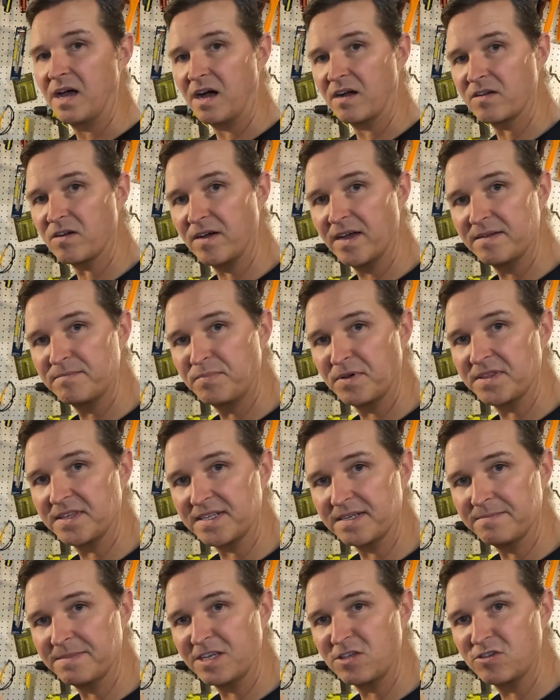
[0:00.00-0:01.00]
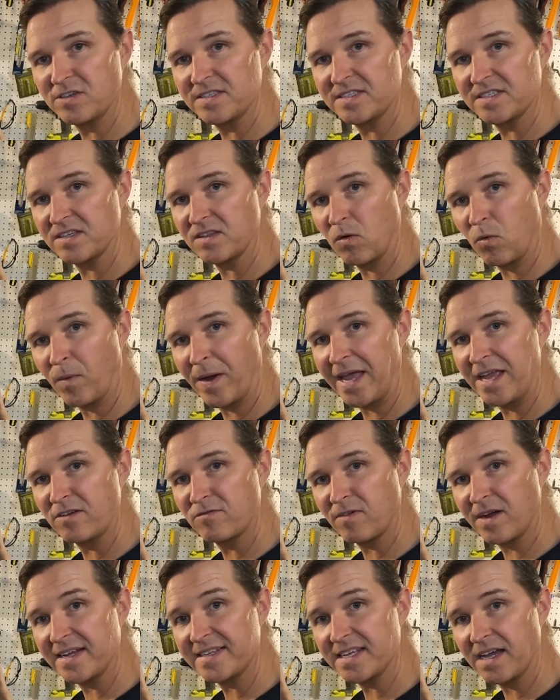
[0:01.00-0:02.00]
I'll go ahead and put the dimensions and the weight
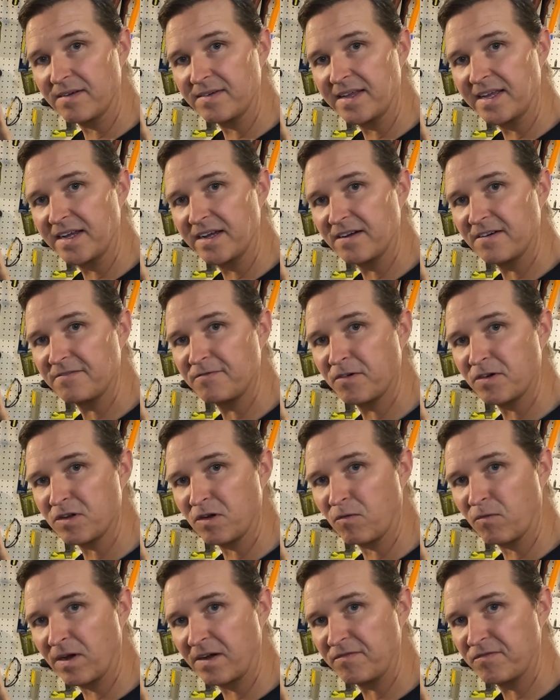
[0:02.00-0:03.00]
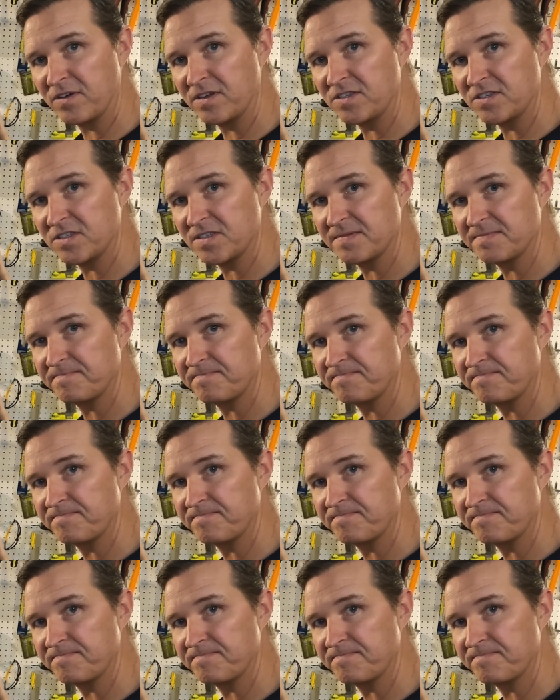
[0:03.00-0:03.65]
right down here for your reference.